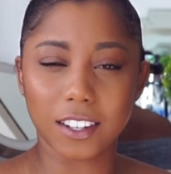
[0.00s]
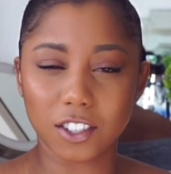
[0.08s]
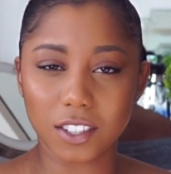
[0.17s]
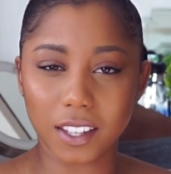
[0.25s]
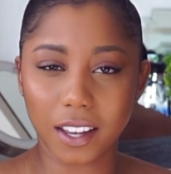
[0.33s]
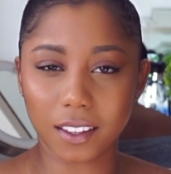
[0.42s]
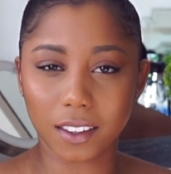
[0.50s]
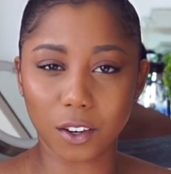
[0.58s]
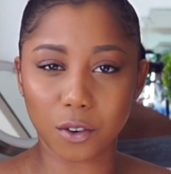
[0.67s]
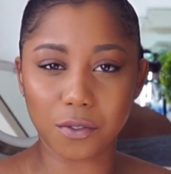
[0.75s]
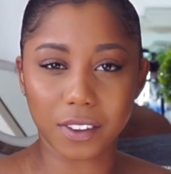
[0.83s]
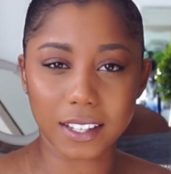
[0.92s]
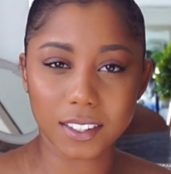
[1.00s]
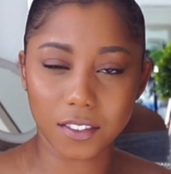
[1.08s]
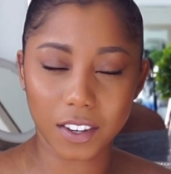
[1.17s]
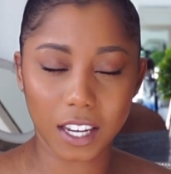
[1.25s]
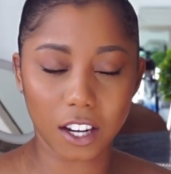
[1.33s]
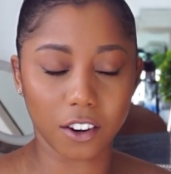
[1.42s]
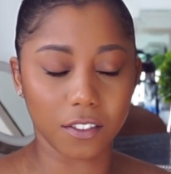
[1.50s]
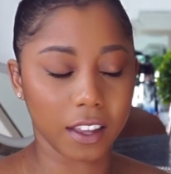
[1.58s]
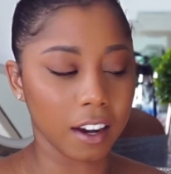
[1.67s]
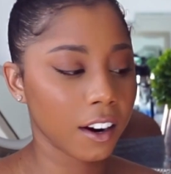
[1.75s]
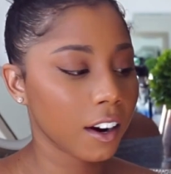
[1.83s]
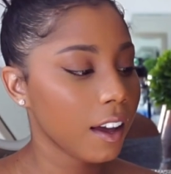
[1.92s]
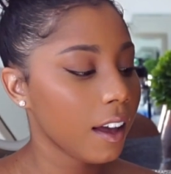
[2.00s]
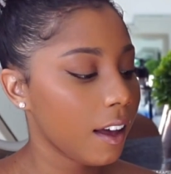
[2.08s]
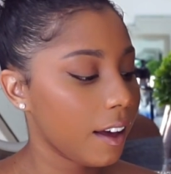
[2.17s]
I just like little flecks of it here and there.